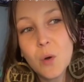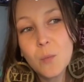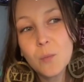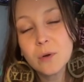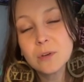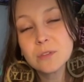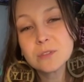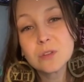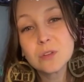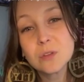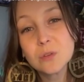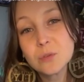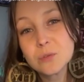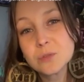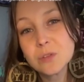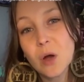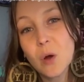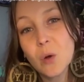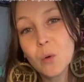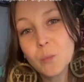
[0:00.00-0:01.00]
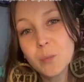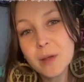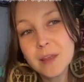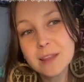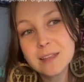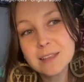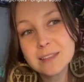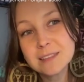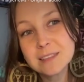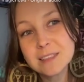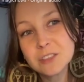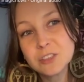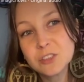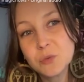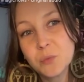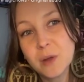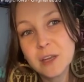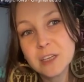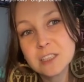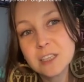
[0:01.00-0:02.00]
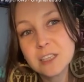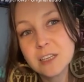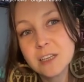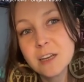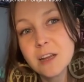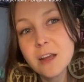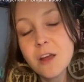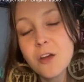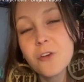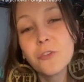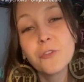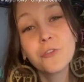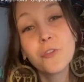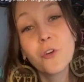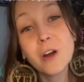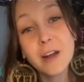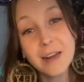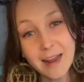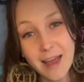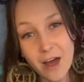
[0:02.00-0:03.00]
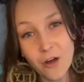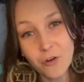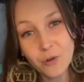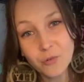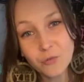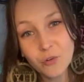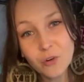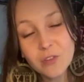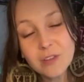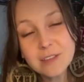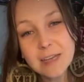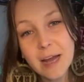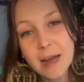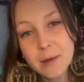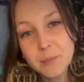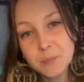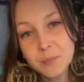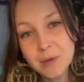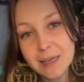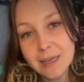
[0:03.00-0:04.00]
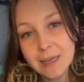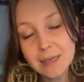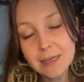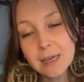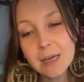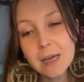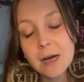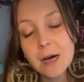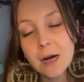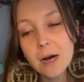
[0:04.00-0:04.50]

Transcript: almost lose hope in this situation for now and for the time being.